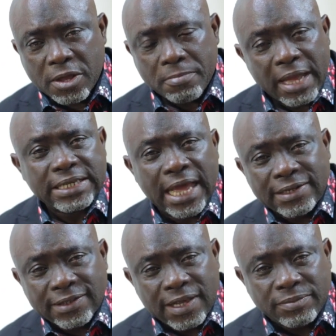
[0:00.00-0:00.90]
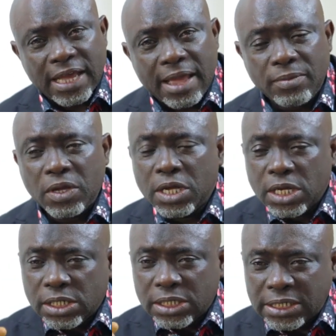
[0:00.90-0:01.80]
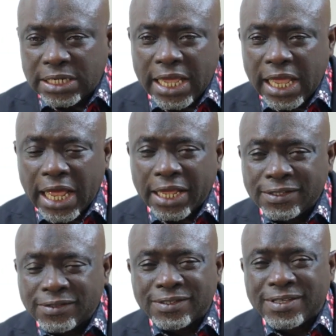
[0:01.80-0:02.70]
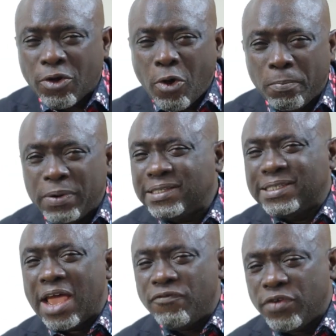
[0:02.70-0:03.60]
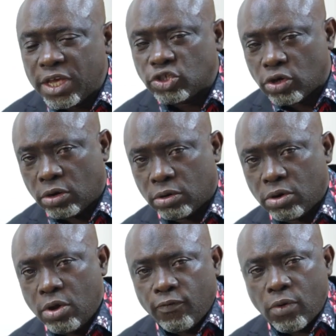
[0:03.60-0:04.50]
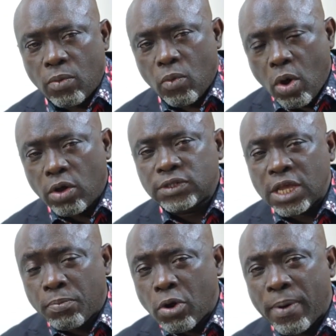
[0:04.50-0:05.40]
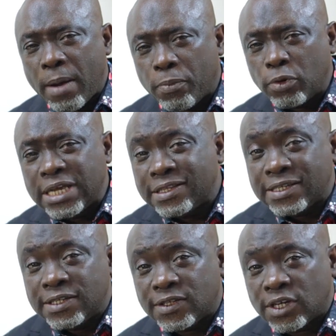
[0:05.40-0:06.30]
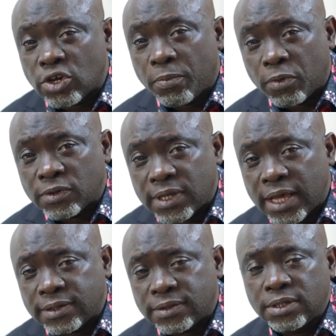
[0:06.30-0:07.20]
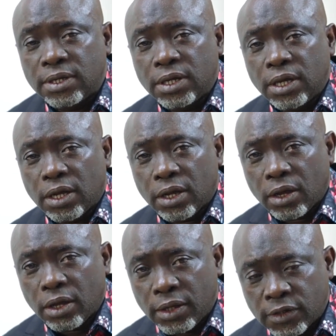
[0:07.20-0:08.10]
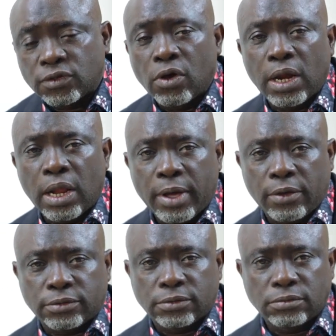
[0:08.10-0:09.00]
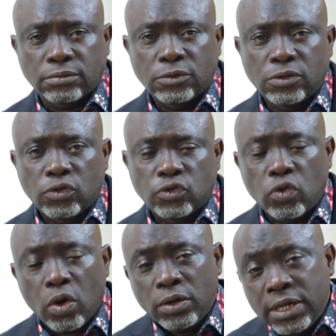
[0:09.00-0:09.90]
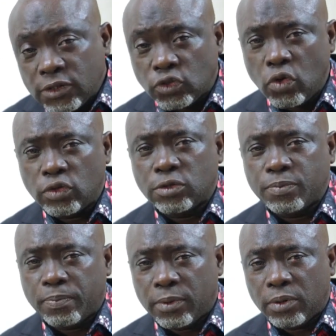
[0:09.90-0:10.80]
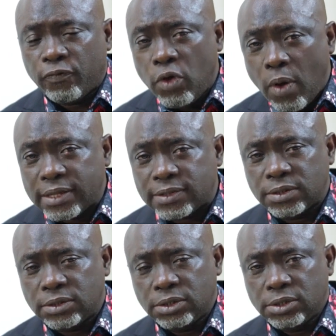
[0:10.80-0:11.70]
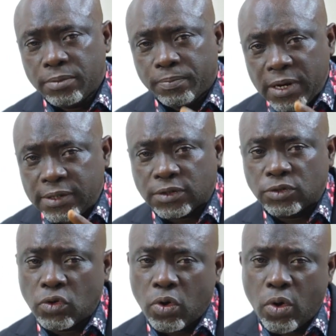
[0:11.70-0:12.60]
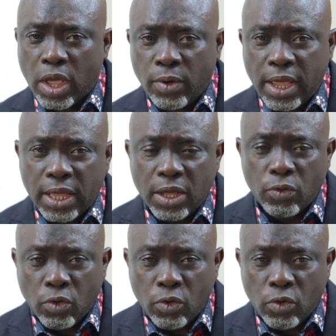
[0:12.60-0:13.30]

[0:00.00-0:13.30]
But at the same time, it's a complete deviation from what a proper project initiation process is all about. So on this note, viewers, please don't go away.